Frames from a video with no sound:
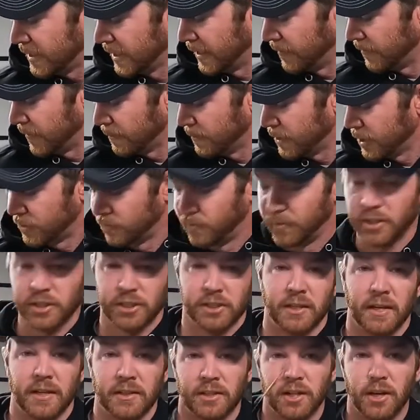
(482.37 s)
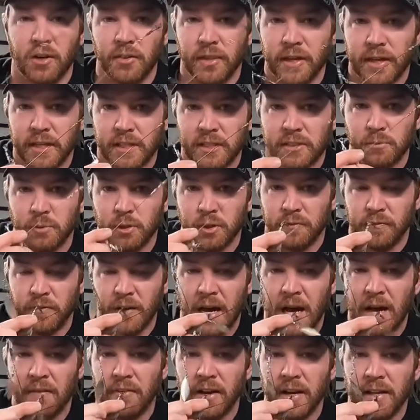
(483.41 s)
said, if I'm just fishing, I throw this with
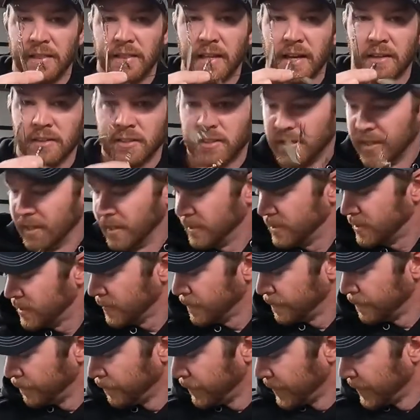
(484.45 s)
5 8-ounce heads.